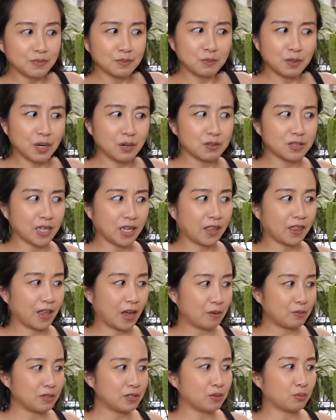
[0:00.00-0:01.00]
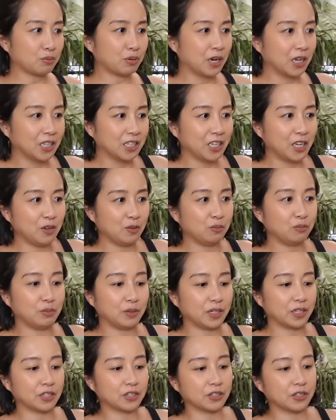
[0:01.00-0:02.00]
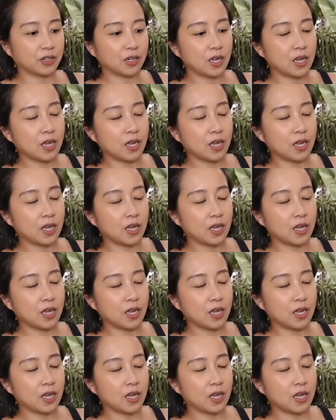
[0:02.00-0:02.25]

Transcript: But I was like, that was really weird.